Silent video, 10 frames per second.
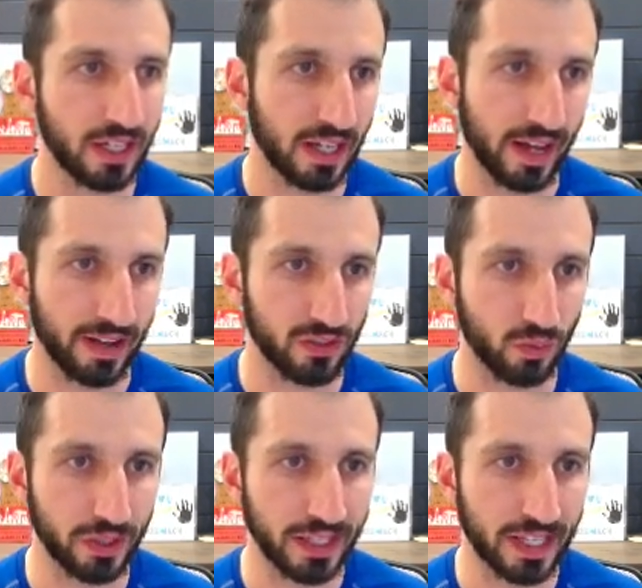as
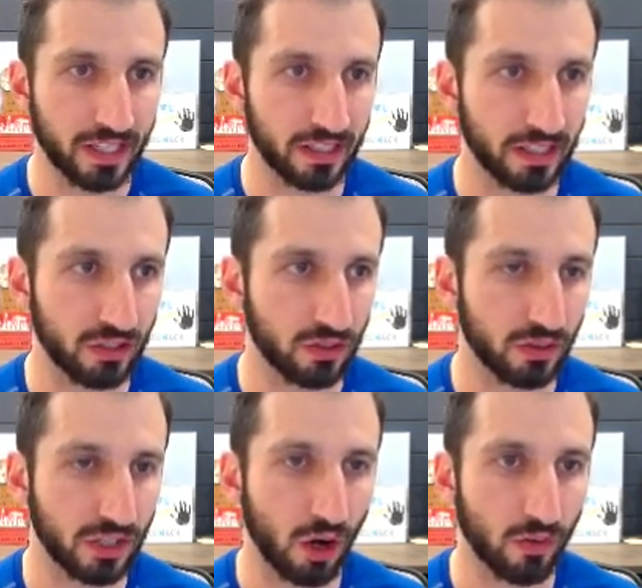we get into
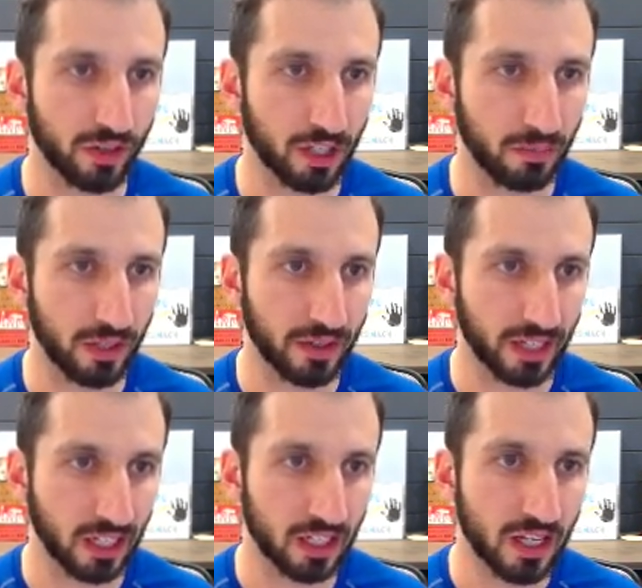the overnight
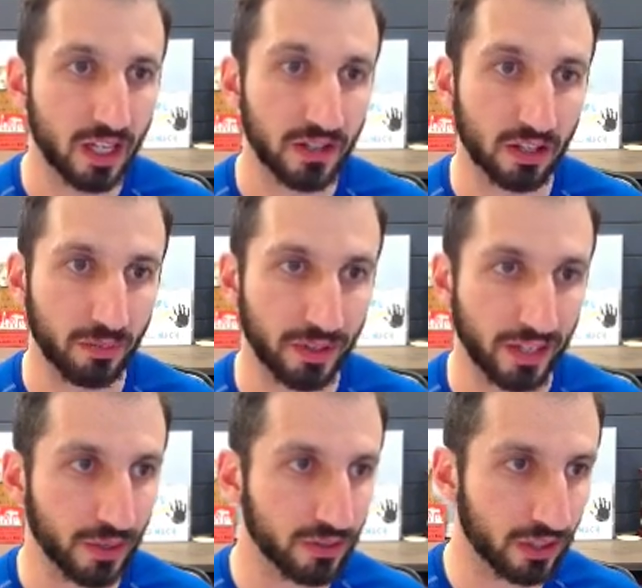period. Something
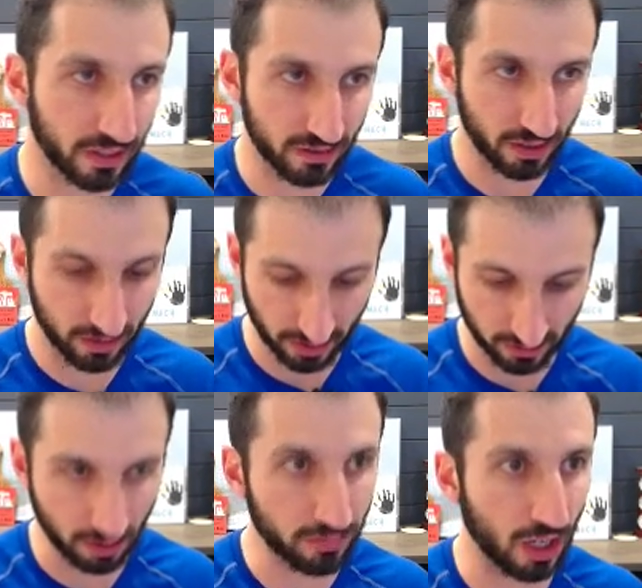else to consider is
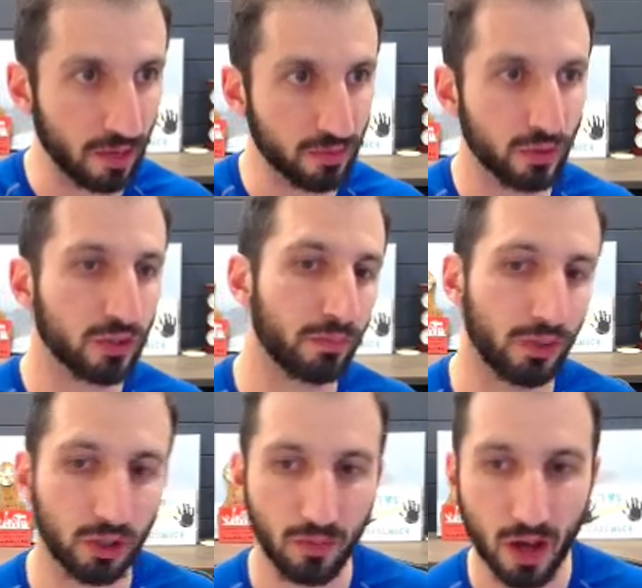sometimes those
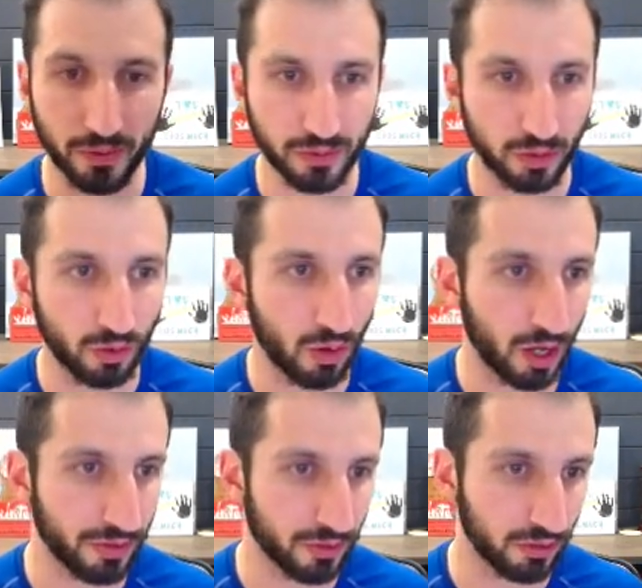computer models do
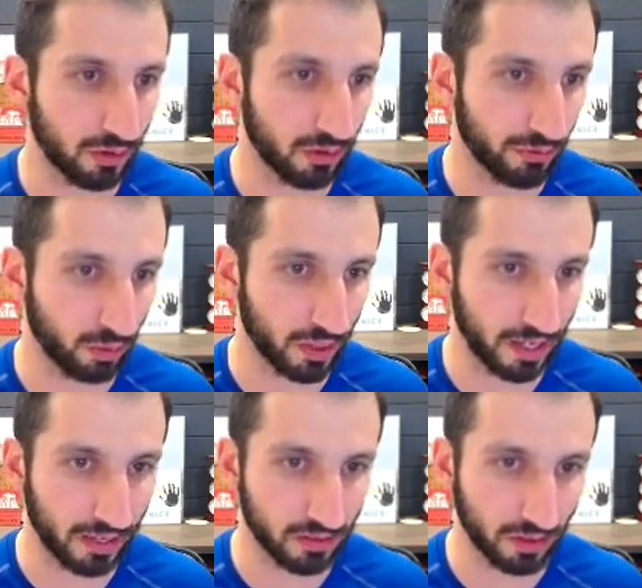underdo the
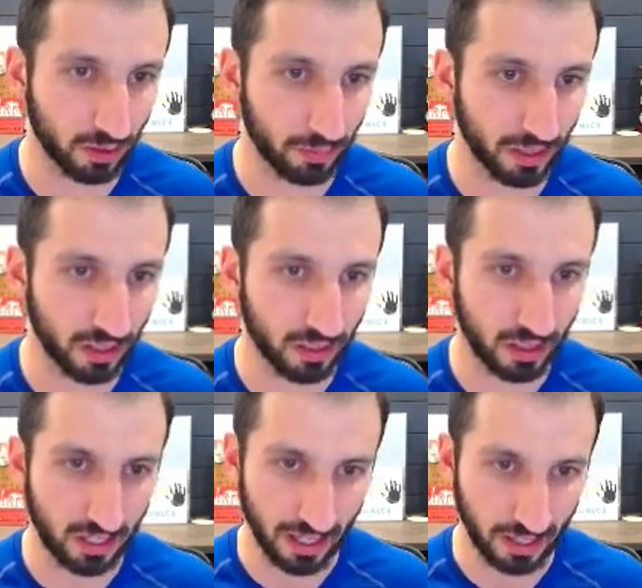forecast a little bit.
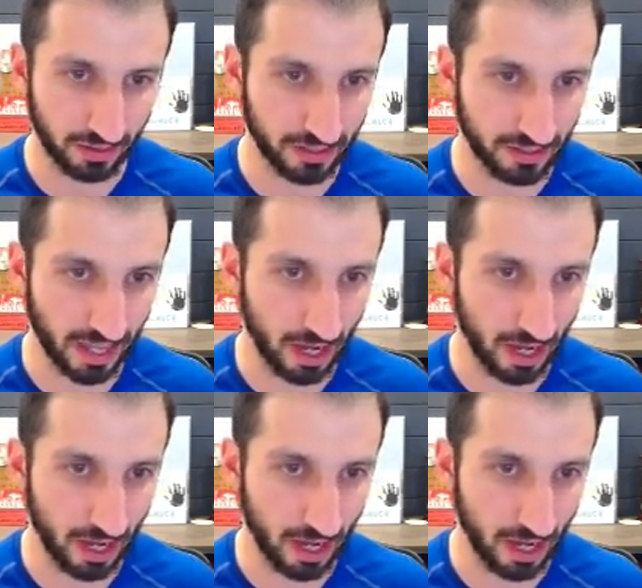At least that